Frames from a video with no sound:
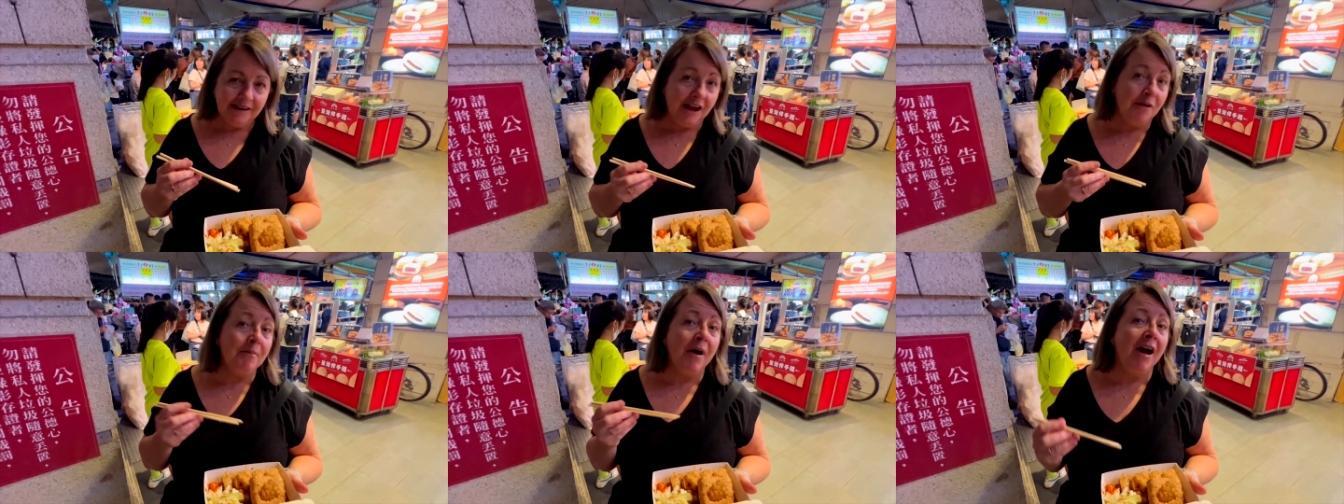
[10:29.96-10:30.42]

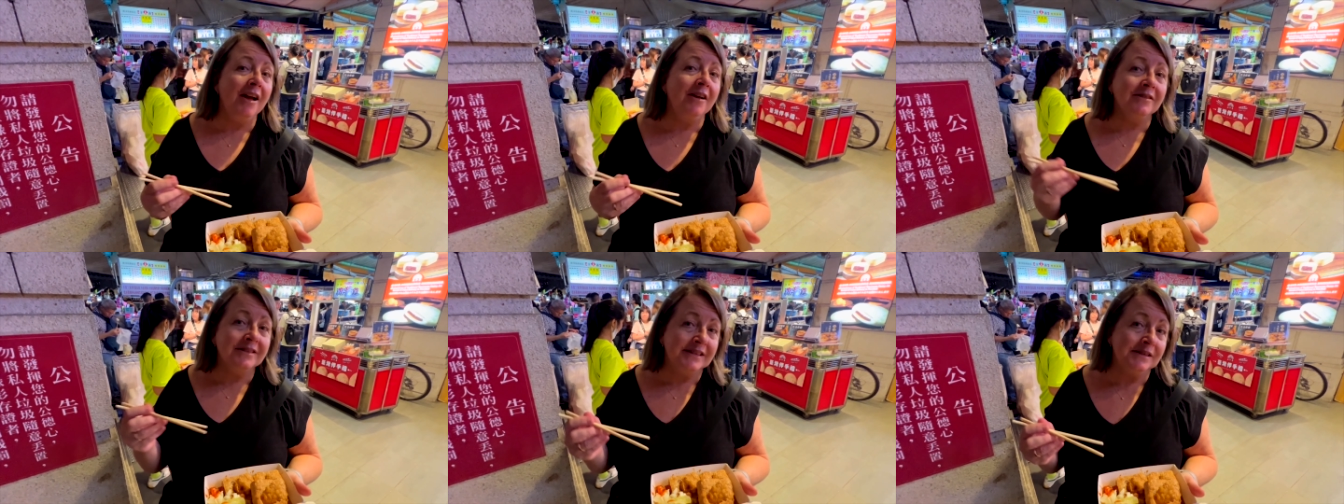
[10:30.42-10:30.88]
a
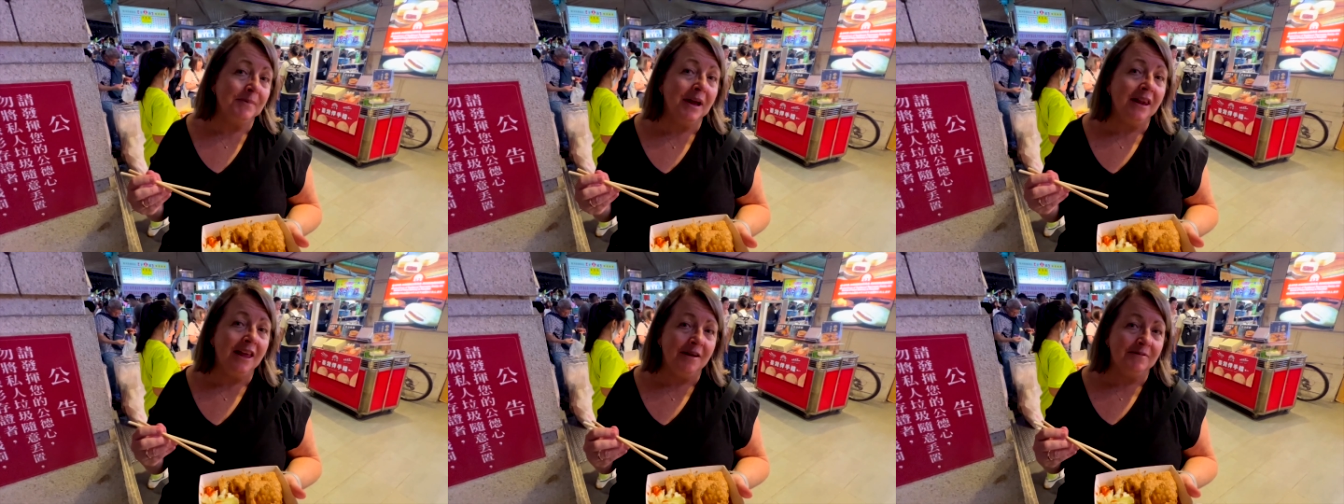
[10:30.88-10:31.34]
mild
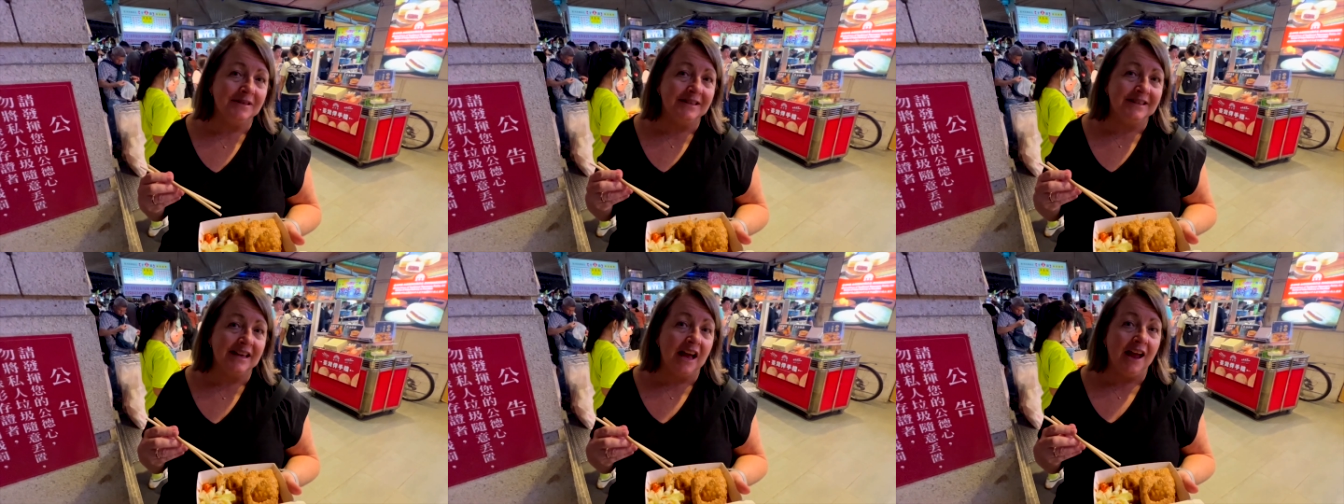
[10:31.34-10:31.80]
smell, I would
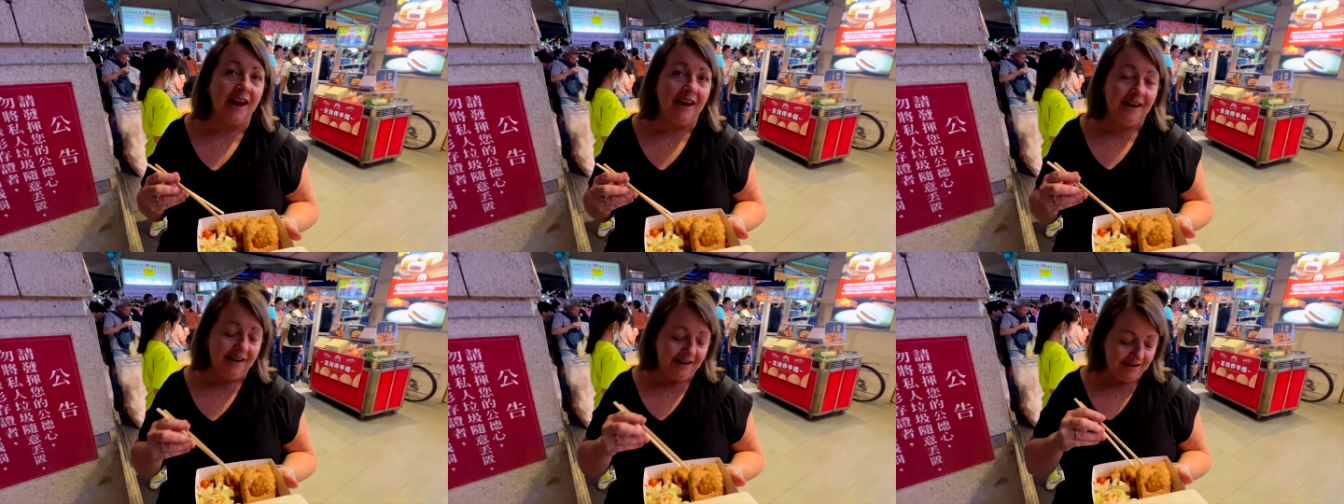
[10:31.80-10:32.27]

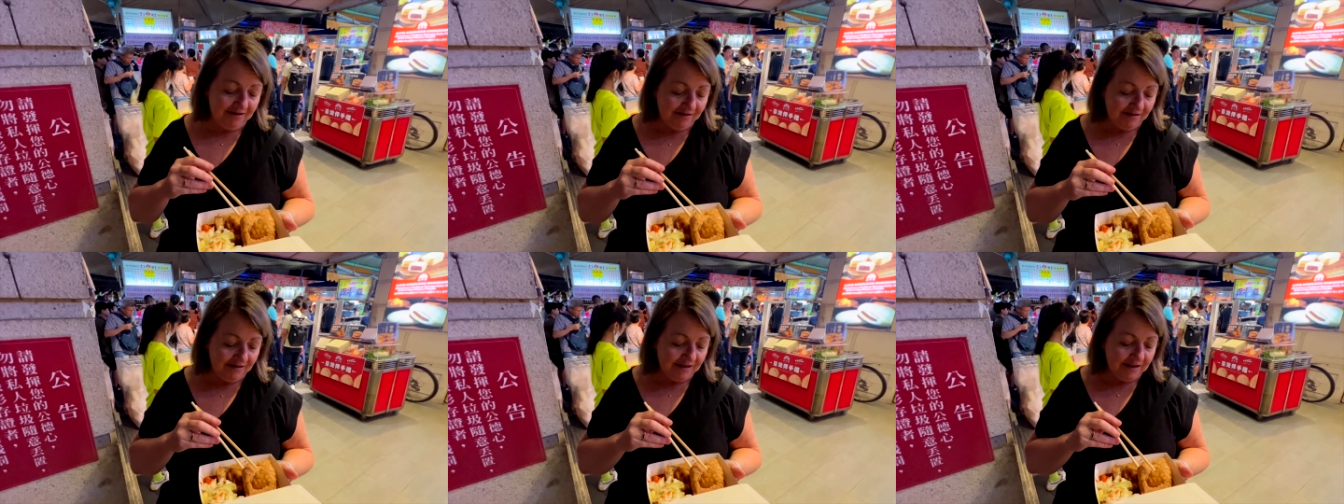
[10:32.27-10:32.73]
say.
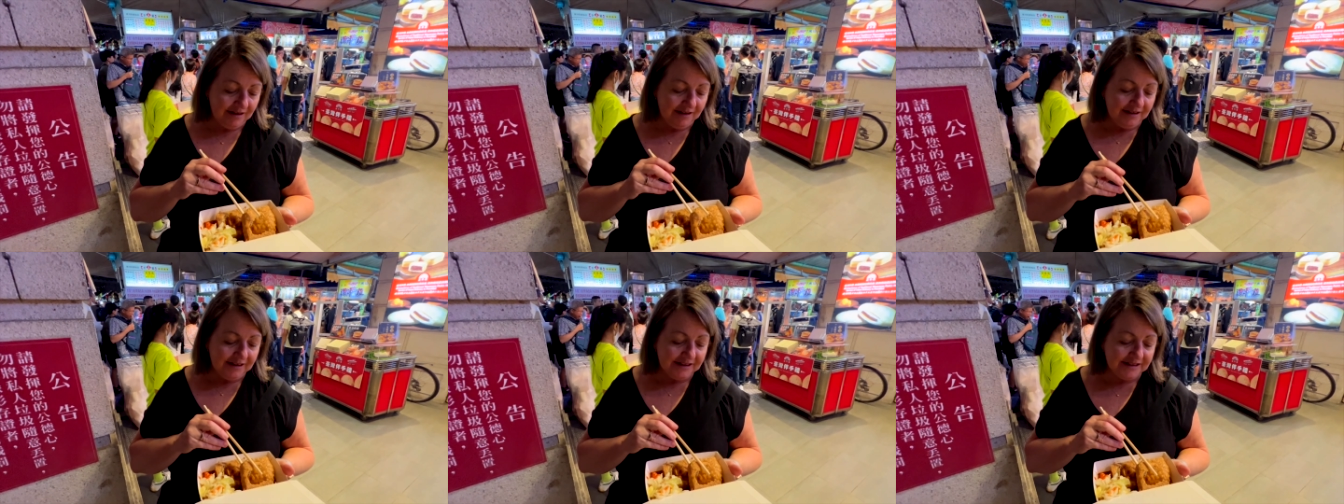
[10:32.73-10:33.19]

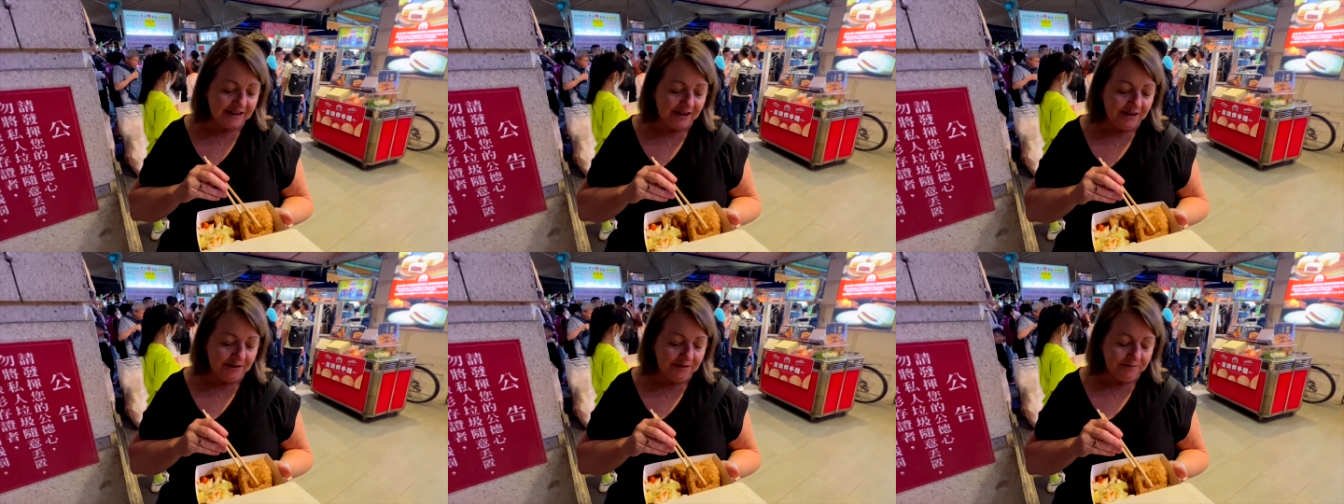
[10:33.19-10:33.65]

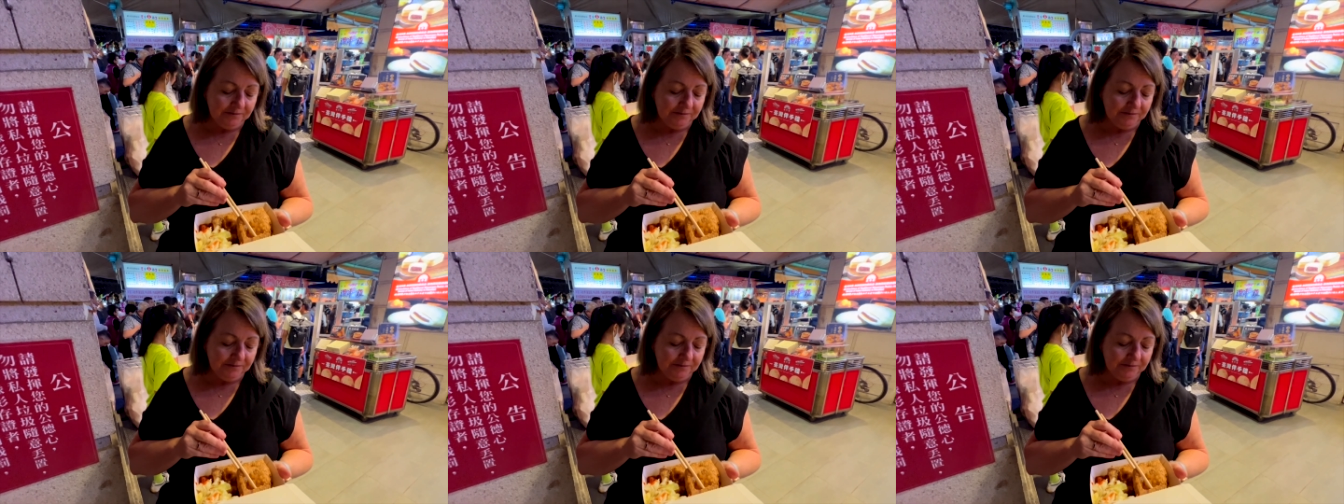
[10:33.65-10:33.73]
So,